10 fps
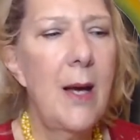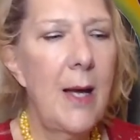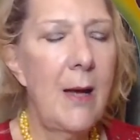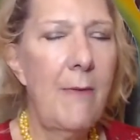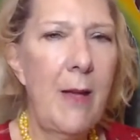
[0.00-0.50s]

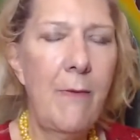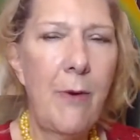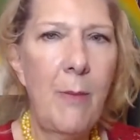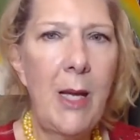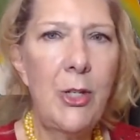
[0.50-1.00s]
I have
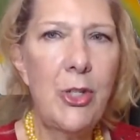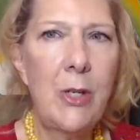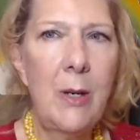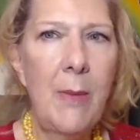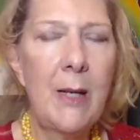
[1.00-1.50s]

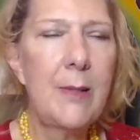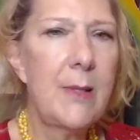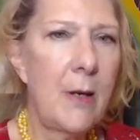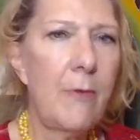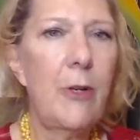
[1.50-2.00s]
information about
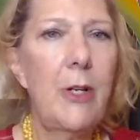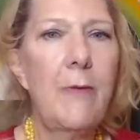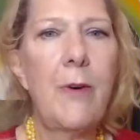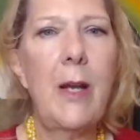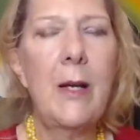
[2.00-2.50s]
several
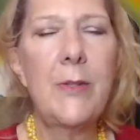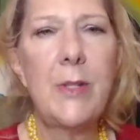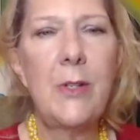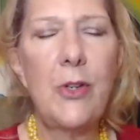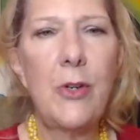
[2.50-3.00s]
different
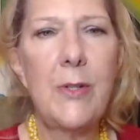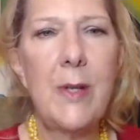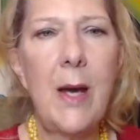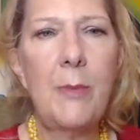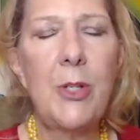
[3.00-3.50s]
health
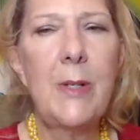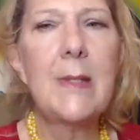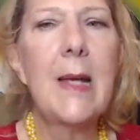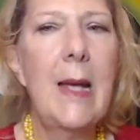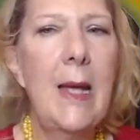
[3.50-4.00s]
insurance
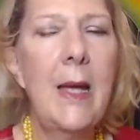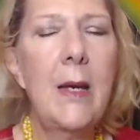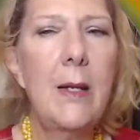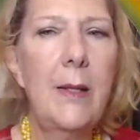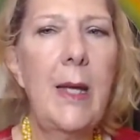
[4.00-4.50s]
options
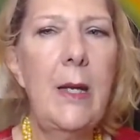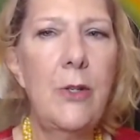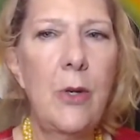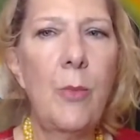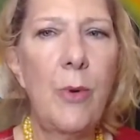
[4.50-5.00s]
and a
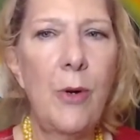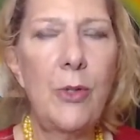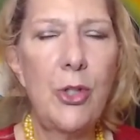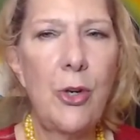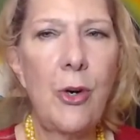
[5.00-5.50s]
link to a
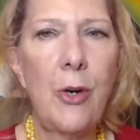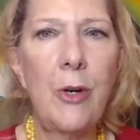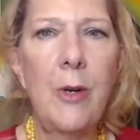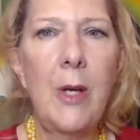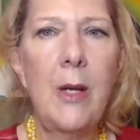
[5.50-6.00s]

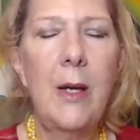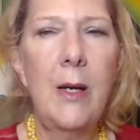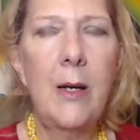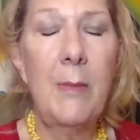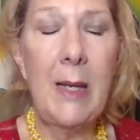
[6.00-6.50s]
brochure
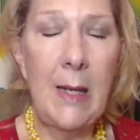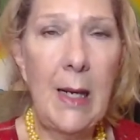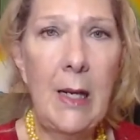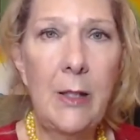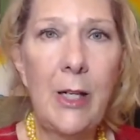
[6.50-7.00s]
in
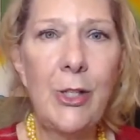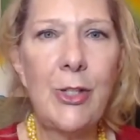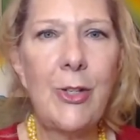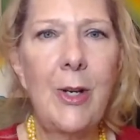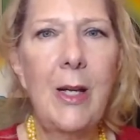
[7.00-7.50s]

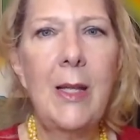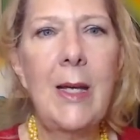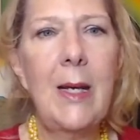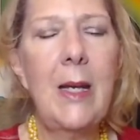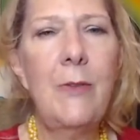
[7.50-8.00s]
English
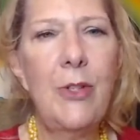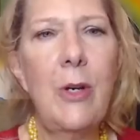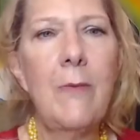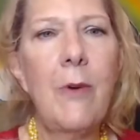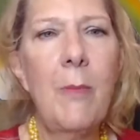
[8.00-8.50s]
that gives
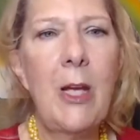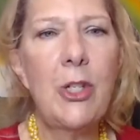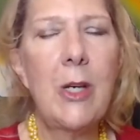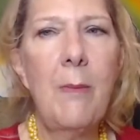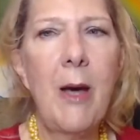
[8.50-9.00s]
you
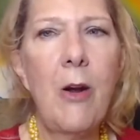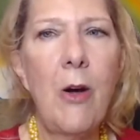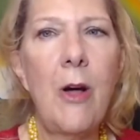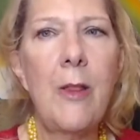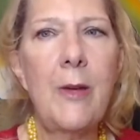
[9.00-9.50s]
information about
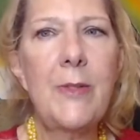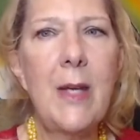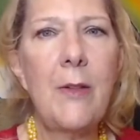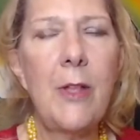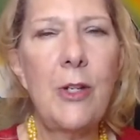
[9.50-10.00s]
all
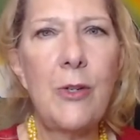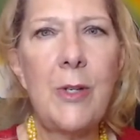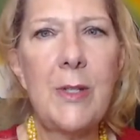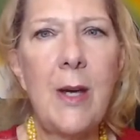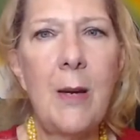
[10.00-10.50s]
those health
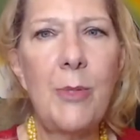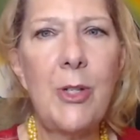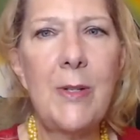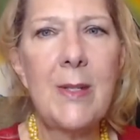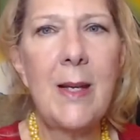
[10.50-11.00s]
insurance
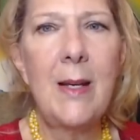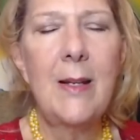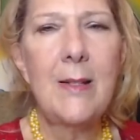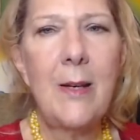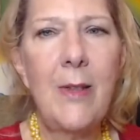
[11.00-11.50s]
options.
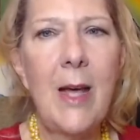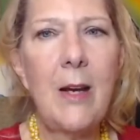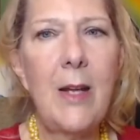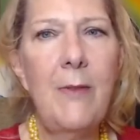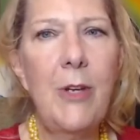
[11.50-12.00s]
So
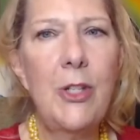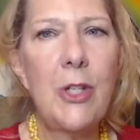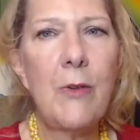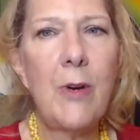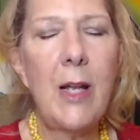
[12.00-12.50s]
that'll give you a
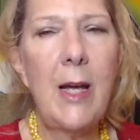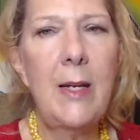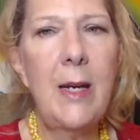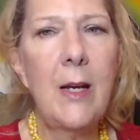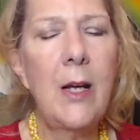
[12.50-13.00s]
general
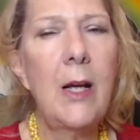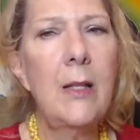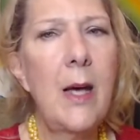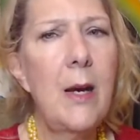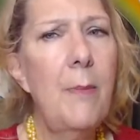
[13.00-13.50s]
idea. A
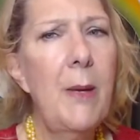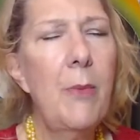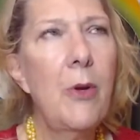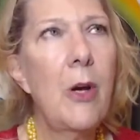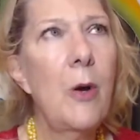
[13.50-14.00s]
lot of people